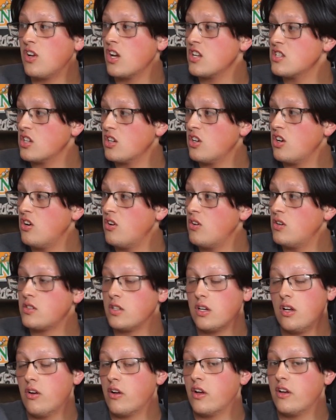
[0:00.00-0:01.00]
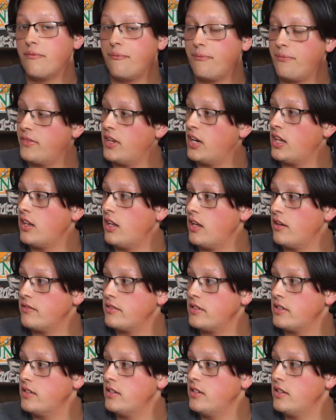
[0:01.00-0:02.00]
You guys can go. I was like, okay. And I left.